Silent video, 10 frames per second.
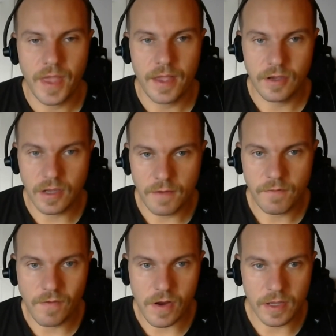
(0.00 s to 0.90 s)
And you're going to have
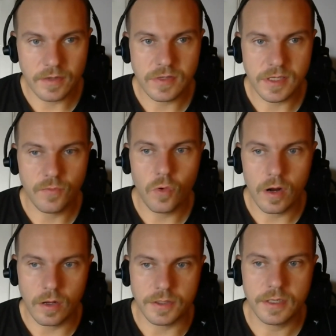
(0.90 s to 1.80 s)
a very interesting
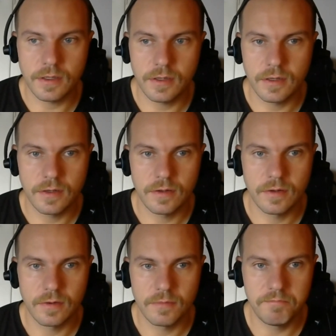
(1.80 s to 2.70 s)
world
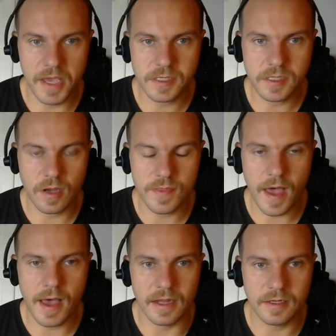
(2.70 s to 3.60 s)
based on
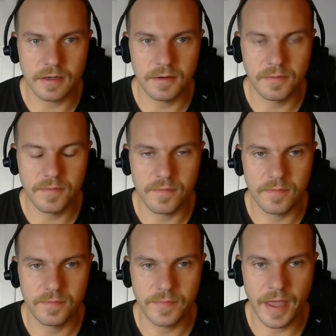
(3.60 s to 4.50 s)
that.
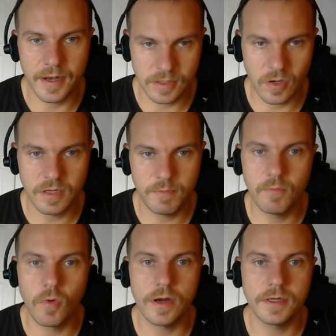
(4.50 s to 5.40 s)
And it's going to be
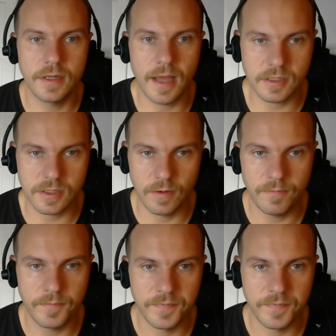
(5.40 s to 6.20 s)
more international.